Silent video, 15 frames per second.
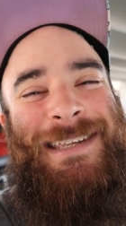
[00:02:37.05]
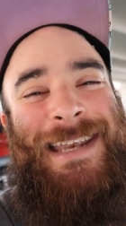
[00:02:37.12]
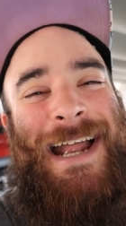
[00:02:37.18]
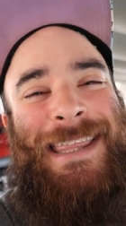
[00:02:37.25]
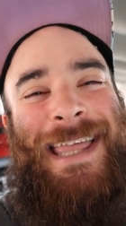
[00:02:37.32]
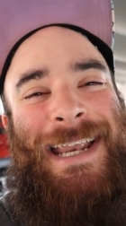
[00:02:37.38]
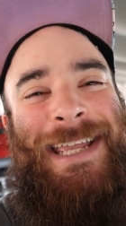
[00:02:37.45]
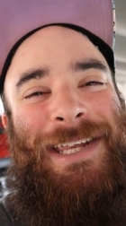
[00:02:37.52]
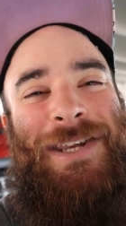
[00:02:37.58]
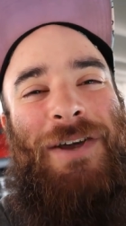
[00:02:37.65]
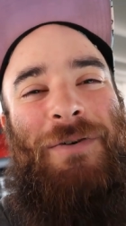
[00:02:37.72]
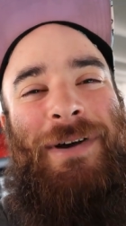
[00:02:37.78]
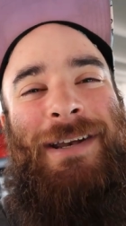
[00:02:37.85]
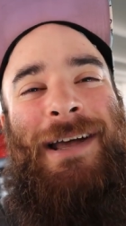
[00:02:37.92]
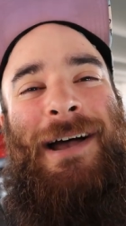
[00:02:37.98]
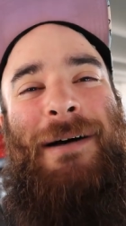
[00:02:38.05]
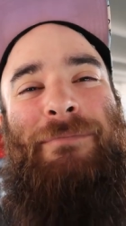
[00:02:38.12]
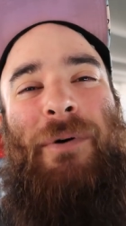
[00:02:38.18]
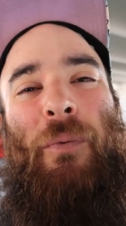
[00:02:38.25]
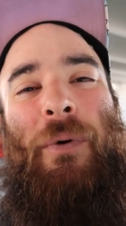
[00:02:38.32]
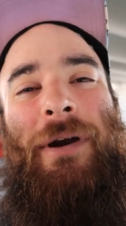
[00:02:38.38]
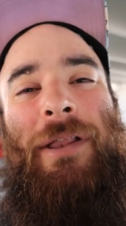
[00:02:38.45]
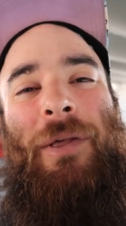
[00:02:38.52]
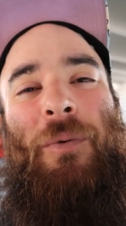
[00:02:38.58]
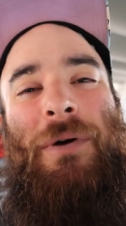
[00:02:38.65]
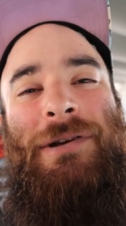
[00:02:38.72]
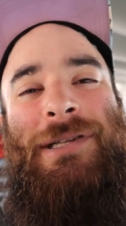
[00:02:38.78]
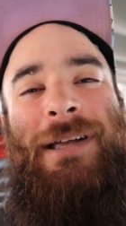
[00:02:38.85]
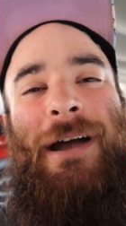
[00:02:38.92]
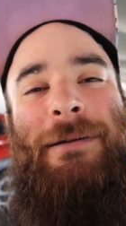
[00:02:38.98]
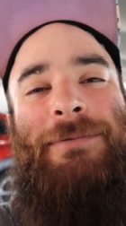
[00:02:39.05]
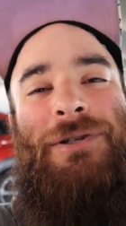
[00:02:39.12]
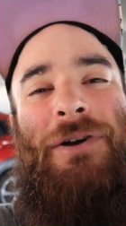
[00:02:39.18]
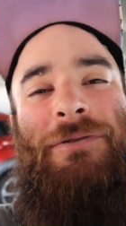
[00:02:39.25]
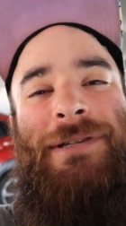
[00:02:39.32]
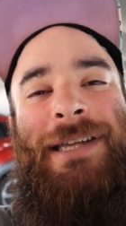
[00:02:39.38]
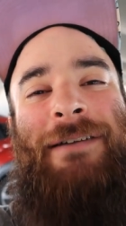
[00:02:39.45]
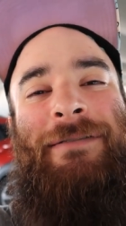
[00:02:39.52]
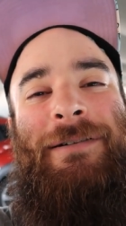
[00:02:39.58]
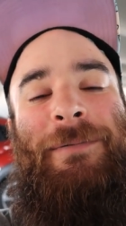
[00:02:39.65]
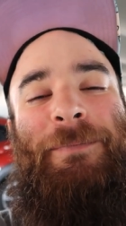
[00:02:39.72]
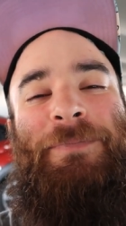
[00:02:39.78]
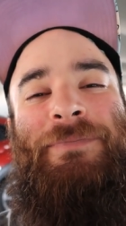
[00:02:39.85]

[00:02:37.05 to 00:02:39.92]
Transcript: Not that he knew it, but one of the worst timed jokes ever.